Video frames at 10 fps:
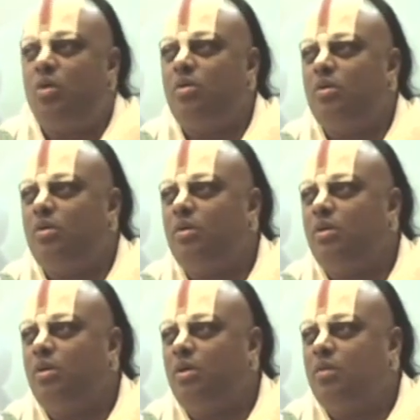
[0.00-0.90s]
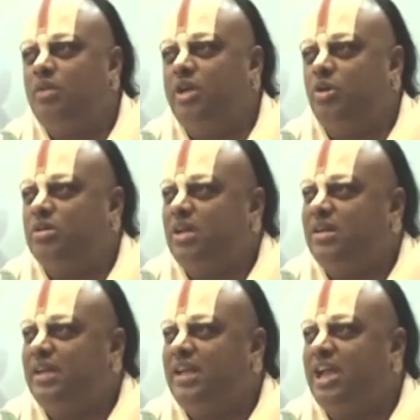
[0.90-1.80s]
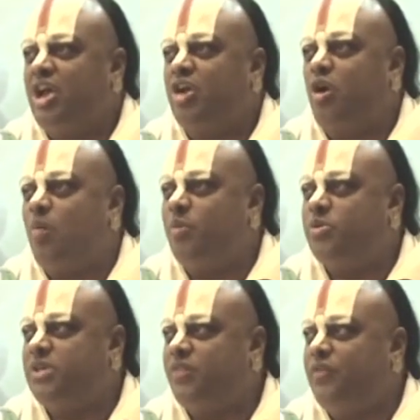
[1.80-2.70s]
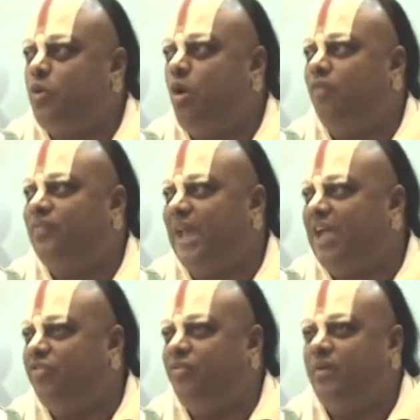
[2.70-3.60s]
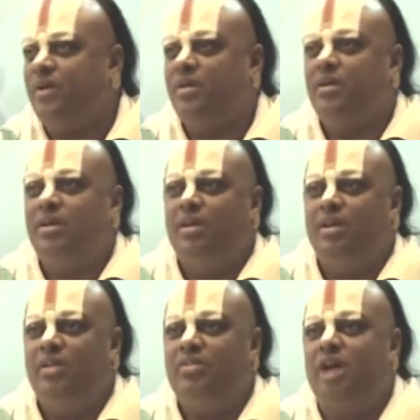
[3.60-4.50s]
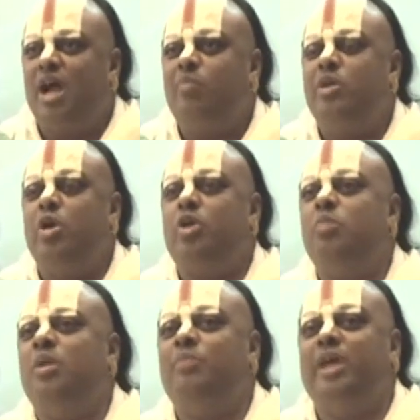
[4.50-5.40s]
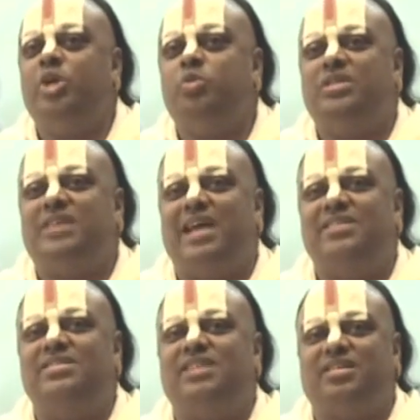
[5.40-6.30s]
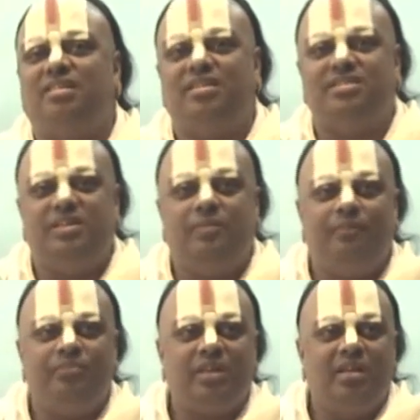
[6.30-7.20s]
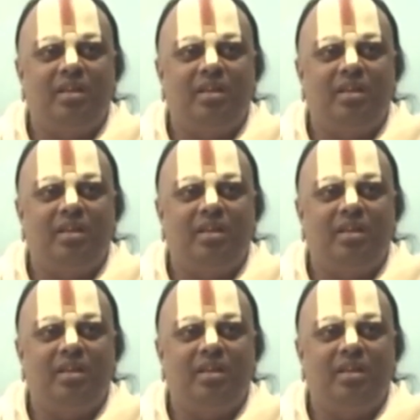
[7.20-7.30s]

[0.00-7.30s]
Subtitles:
So the totalitarian or composite view of life is not mere human beings with science and technology.